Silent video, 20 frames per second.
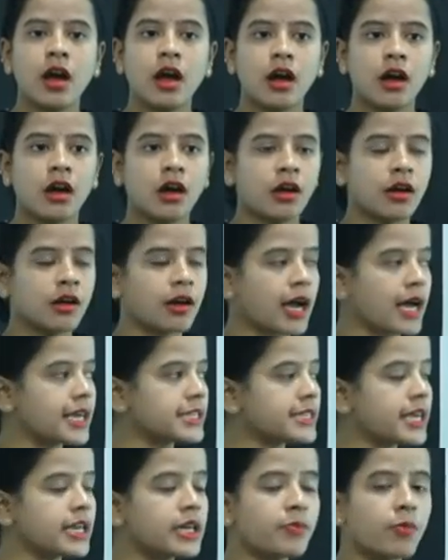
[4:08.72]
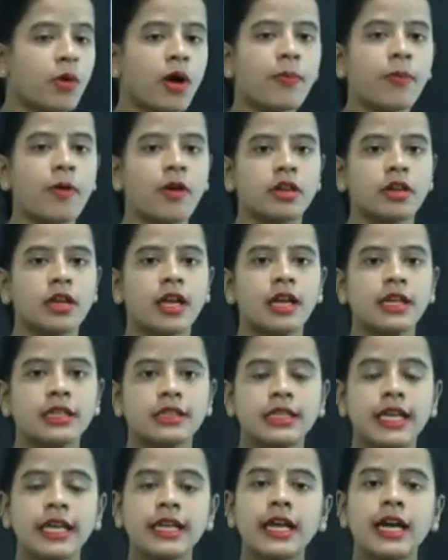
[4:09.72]
aside buffer,
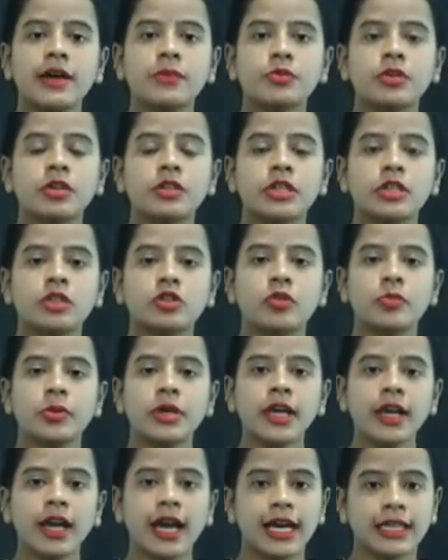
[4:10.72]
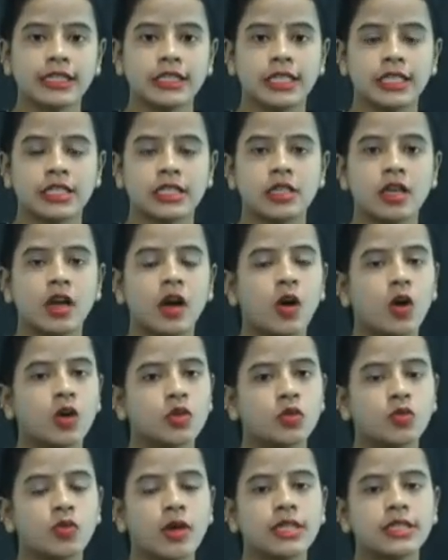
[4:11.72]
then after it to be accessed,
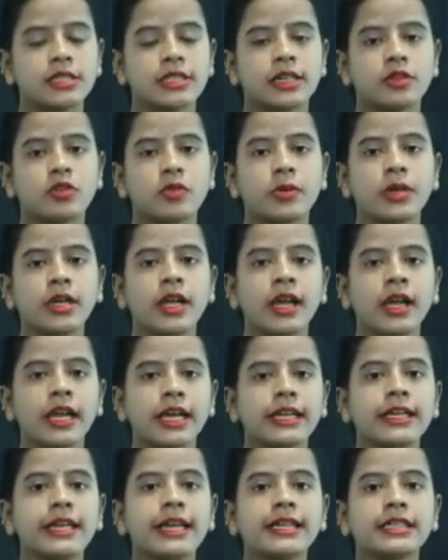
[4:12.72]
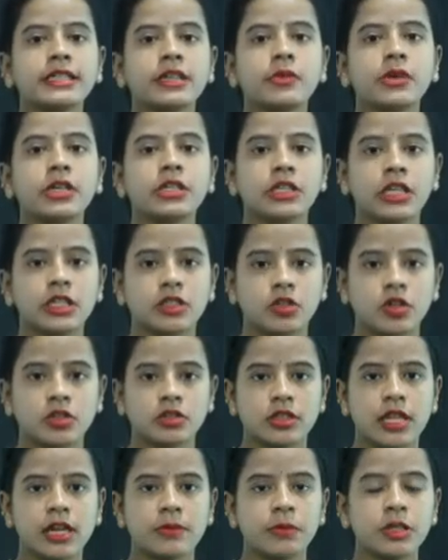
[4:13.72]
otherwise that to be inactive in nature.
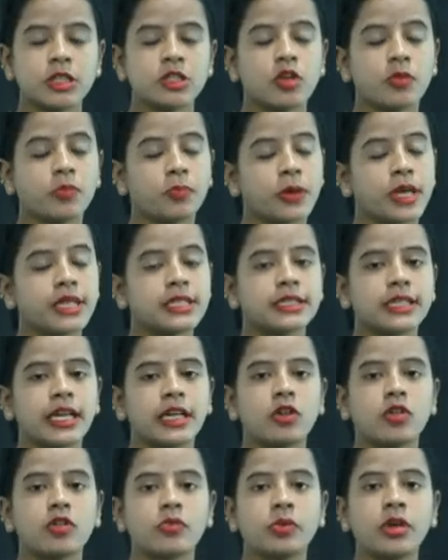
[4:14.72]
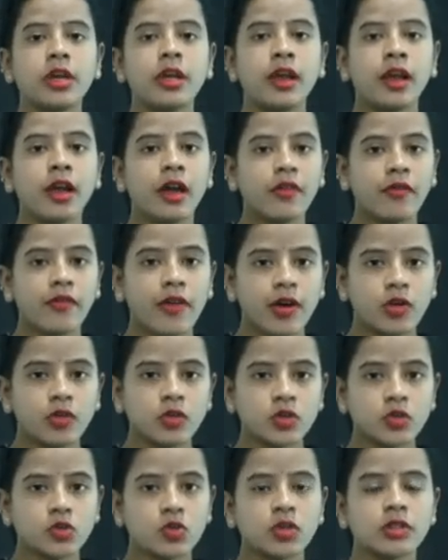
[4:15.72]
That means the page cannot be
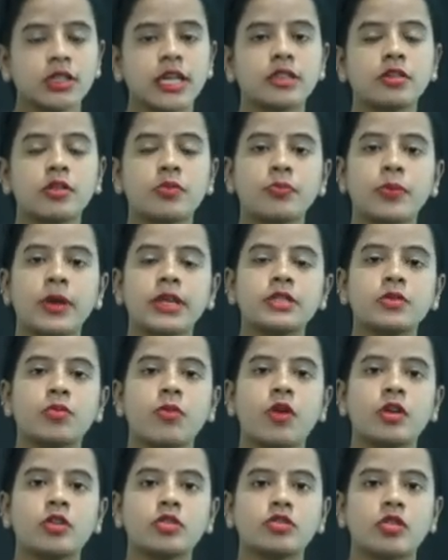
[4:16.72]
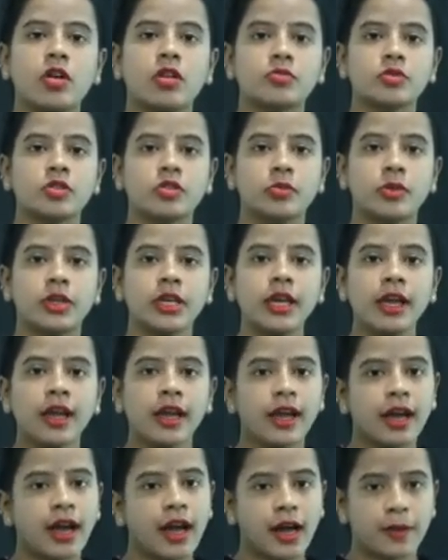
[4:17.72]
found so that the page fault comes to be
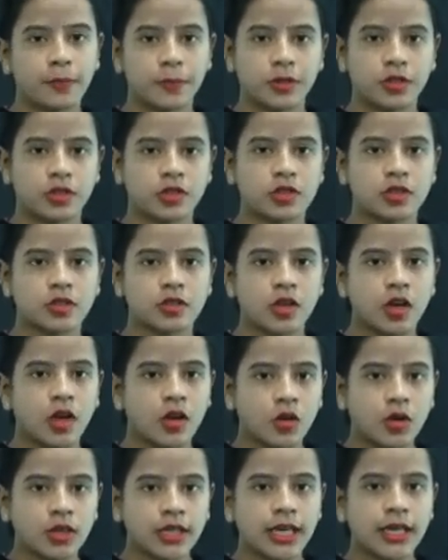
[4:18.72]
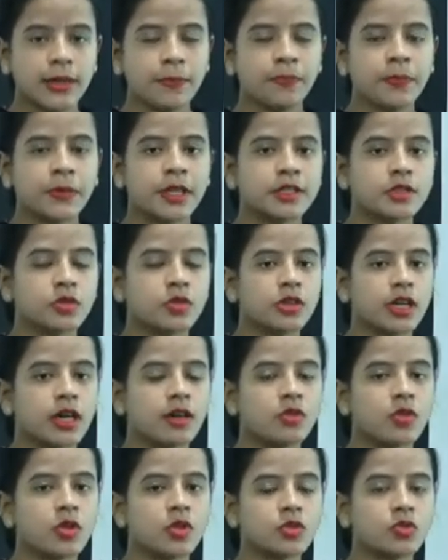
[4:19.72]
appears. Okay. So
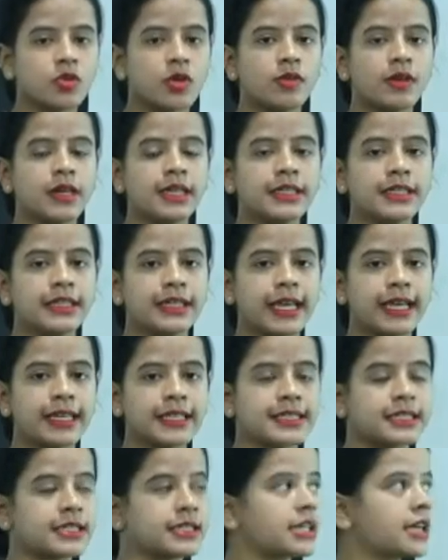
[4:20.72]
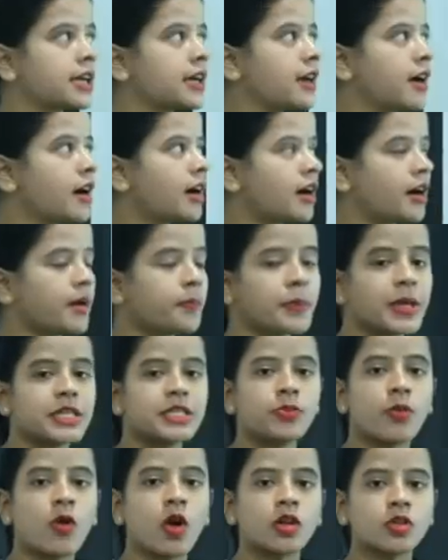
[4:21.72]
now goes to our next
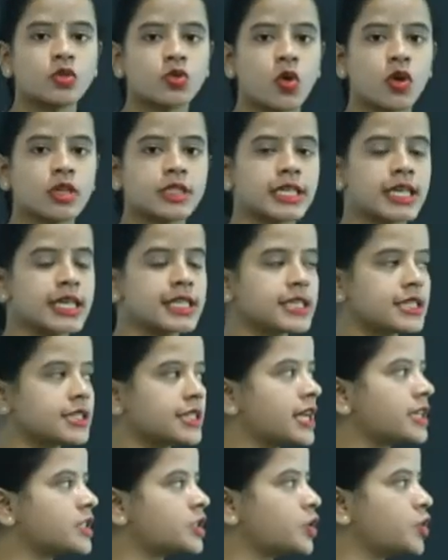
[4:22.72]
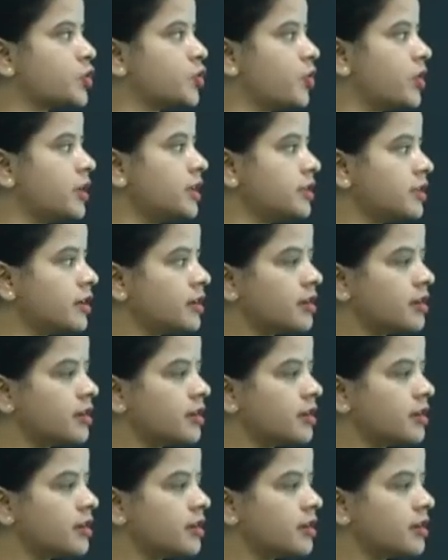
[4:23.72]
page fault sources, that's your